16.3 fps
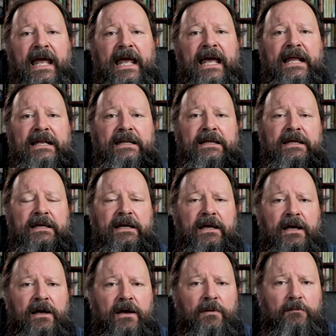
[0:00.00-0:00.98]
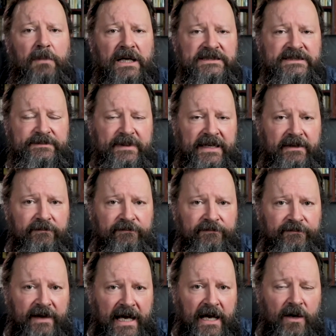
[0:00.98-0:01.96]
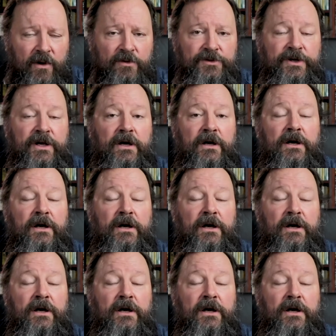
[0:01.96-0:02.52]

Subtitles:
and must be found